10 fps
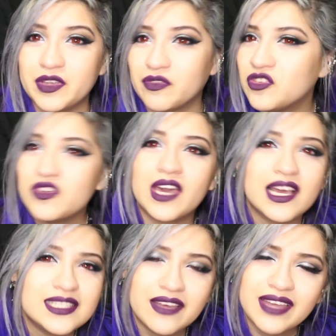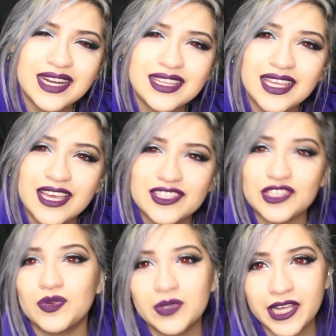if you guys have anything
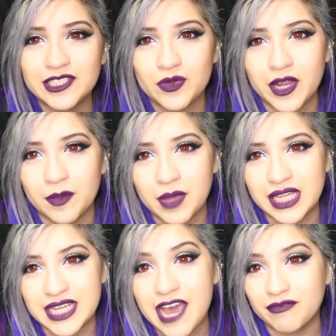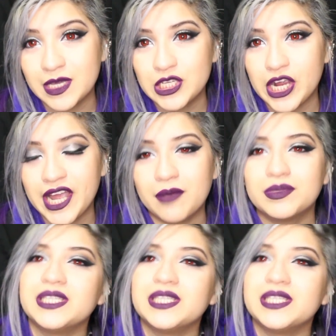else you would like to recommend, have me try out,